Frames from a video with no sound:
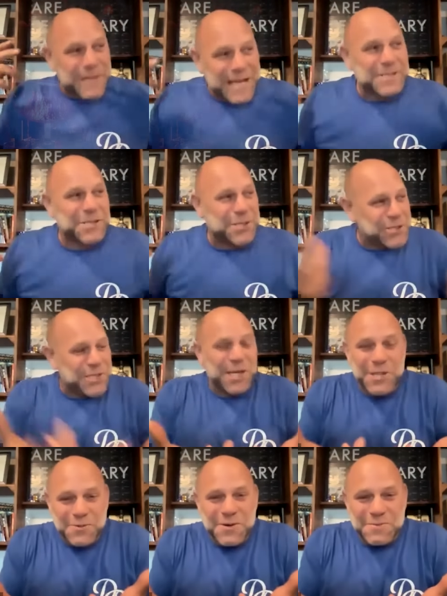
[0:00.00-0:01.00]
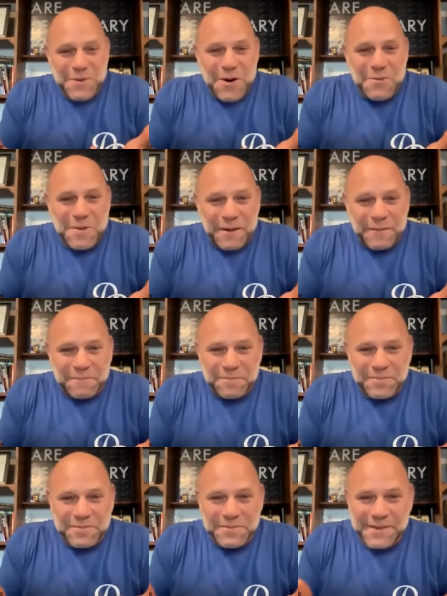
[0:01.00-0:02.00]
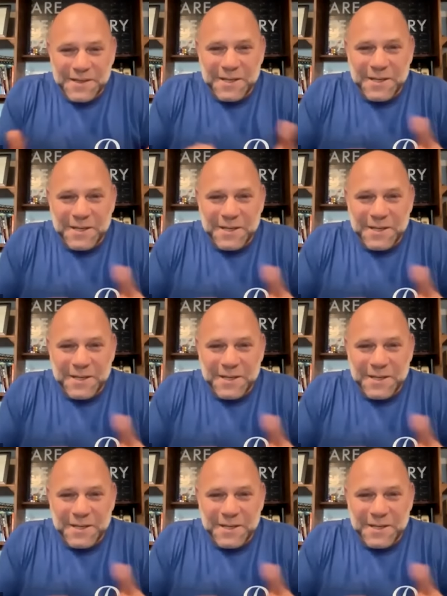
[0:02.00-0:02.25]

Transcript: that's a genuine moment. It's you